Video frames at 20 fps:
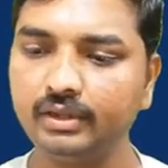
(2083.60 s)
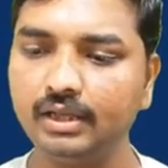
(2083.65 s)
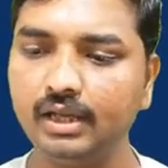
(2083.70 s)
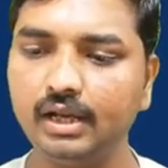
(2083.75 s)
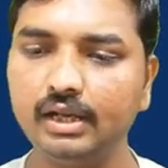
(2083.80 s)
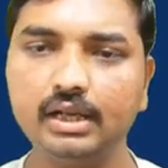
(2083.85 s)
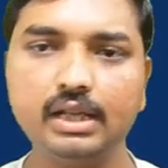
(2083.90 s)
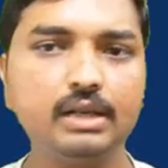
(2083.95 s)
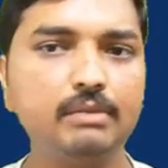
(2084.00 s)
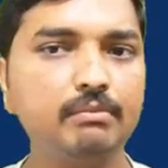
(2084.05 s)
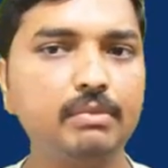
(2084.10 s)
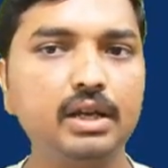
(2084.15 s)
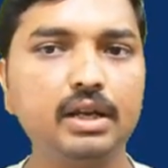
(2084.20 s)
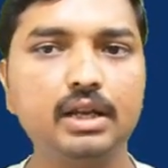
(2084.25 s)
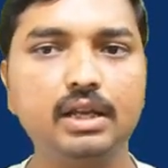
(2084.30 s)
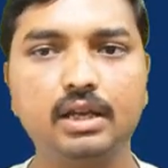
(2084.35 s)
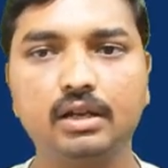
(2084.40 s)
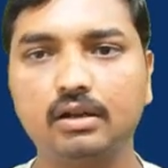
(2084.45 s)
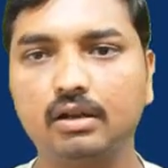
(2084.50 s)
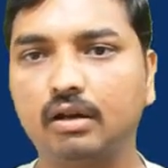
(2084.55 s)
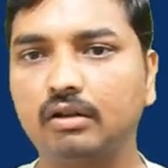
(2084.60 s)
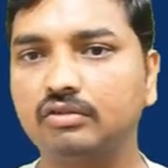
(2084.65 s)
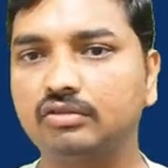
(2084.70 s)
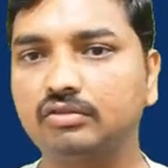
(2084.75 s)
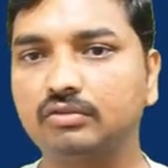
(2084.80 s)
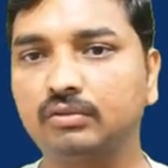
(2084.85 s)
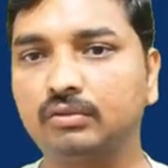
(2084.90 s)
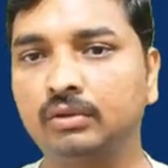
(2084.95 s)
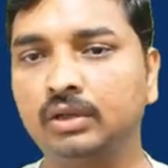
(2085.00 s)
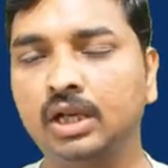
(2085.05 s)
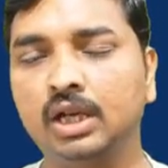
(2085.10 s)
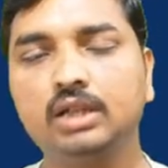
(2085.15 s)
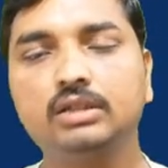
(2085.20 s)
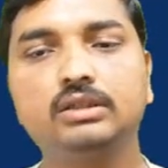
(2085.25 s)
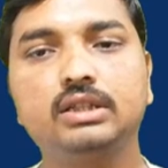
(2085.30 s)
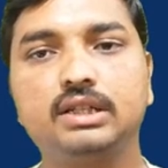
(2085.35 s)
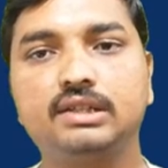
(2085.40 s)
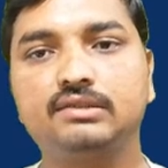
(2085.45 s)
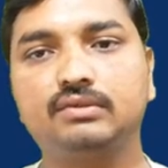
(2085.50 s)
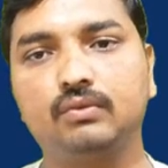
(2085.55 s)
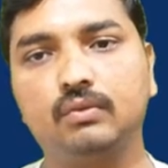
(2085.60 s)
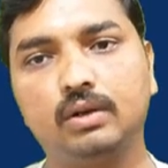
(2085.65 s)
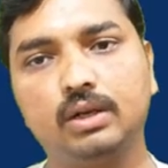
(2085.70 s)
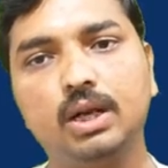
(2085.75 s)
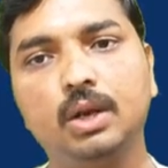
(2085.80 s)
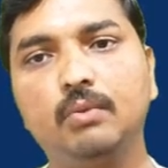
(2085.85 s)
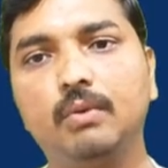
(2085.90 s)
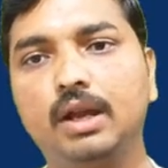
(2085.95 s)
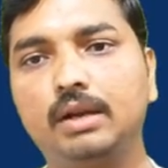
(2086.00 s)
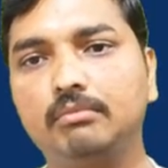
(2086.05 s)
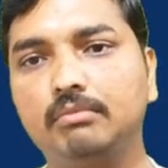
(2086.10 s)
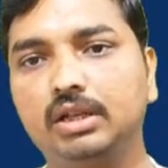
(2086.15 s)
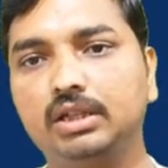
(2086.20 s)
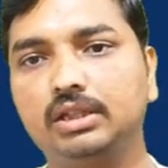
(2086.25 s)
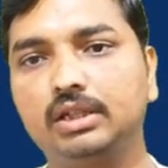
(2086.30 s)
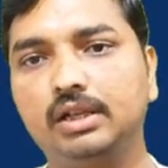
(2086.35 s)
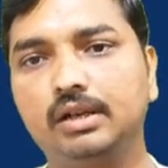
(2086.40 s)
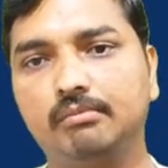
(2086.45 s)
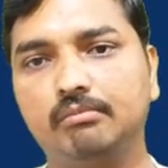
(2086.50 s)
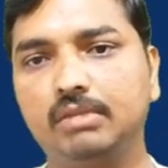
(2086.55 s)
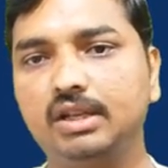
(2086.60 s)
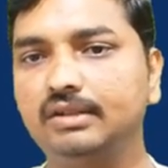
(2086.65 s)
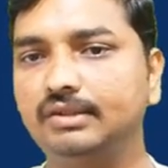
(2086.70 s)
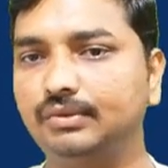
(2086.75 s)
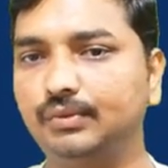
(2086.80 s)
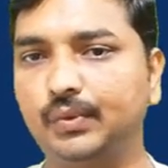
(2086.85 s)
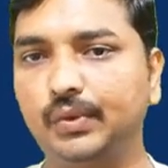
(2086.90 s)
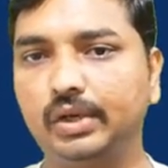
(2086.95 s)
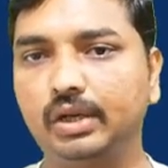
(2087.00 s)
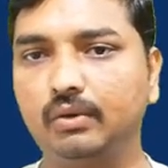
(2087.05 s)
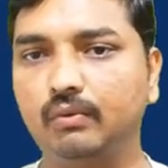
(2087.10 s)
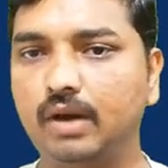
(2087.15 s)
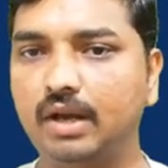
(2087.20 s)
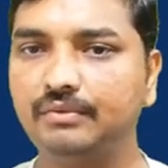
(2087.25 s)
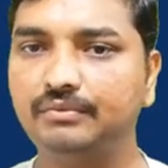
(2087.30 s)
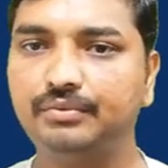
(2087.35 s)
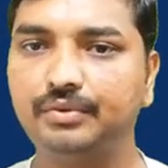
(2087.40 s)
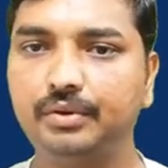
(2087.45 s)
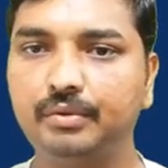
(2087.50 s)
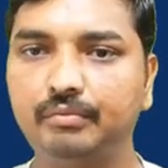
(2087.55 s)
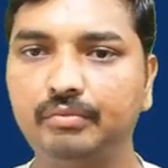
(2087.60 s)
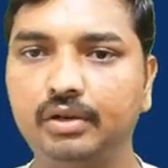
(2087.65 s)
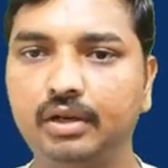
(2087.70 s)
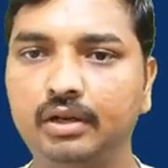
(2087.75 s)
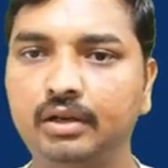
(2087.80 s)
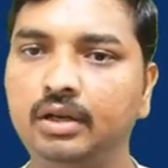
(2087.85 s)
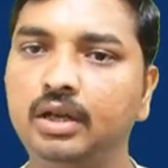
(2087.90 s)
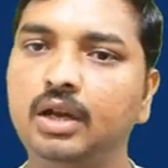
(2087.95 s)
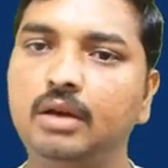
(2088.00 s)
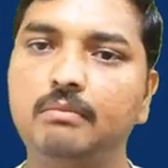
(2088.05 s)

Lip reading: And in median also, there is only one method, means only one formula.